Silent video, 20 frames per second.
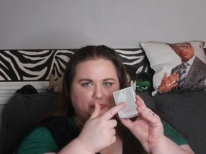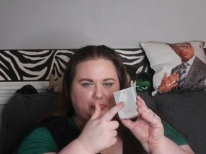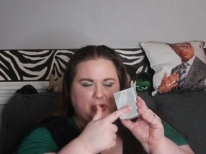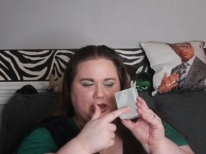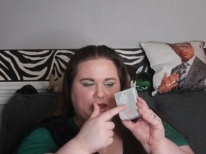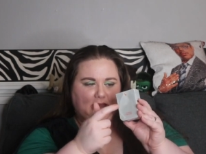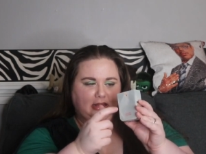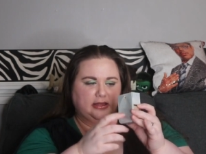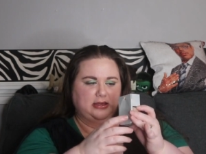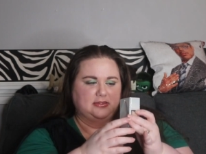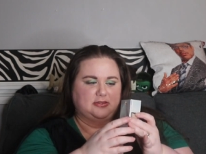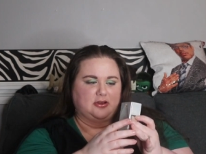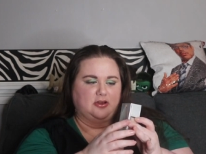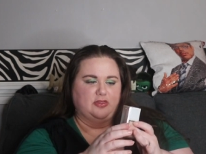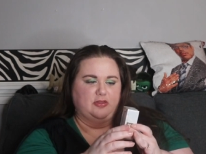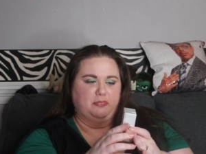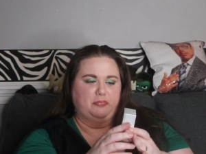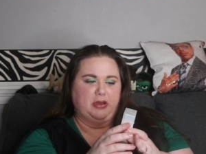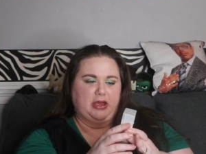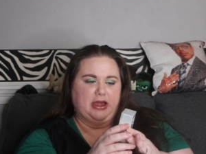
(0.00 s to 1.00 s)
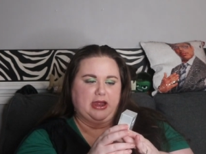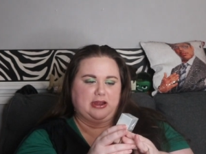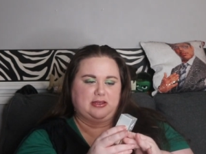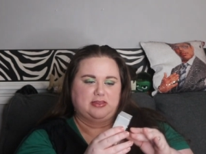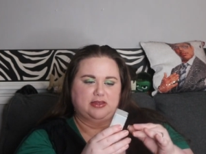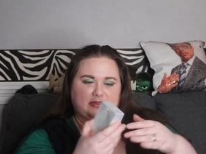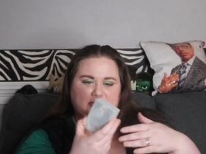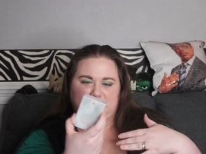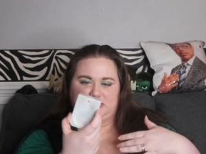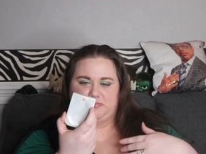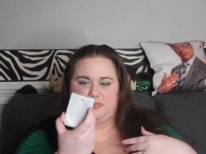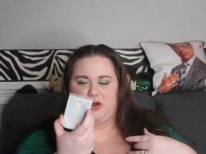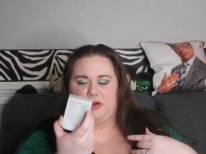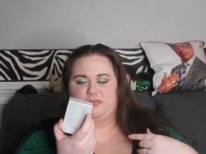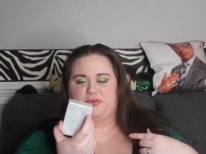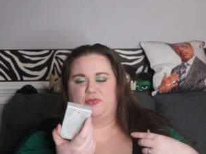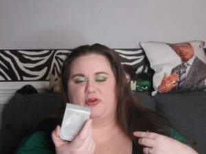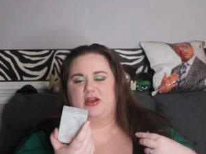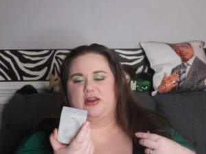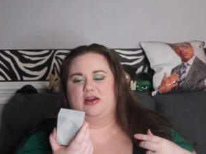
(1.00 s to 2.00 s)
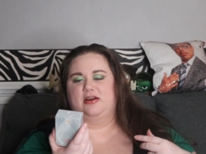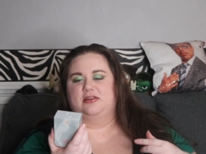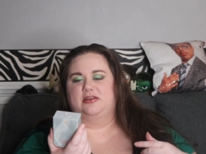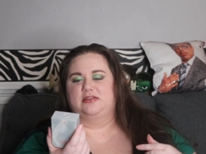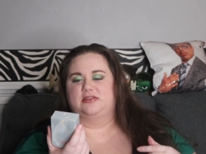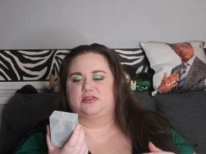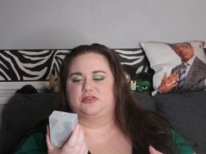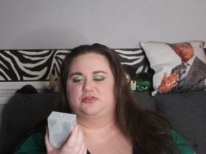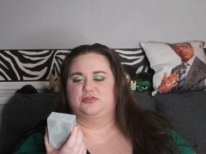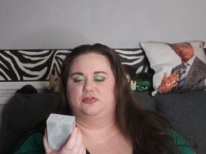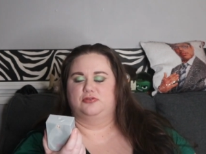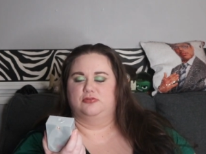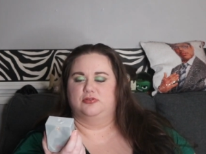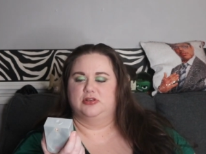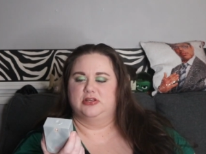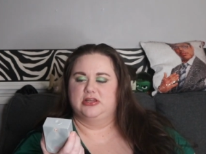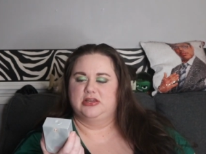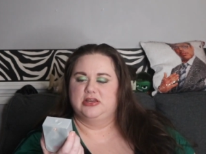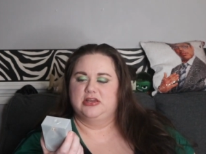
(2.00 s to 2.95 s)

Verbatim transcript: palette on the back that this pumps right out into.